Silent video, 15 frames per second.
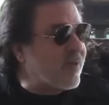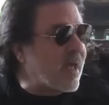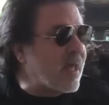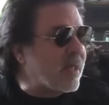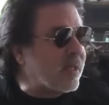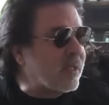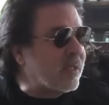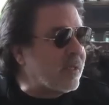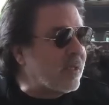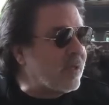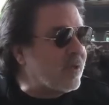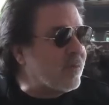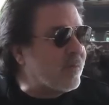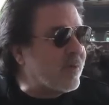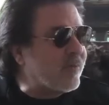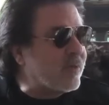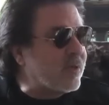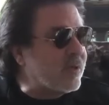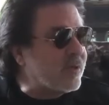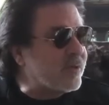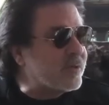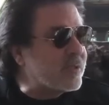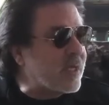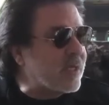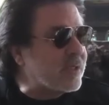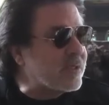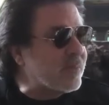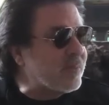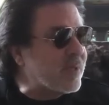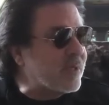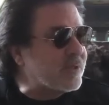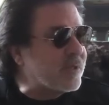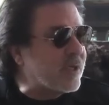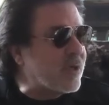valley into Beverly Hills, I sometimes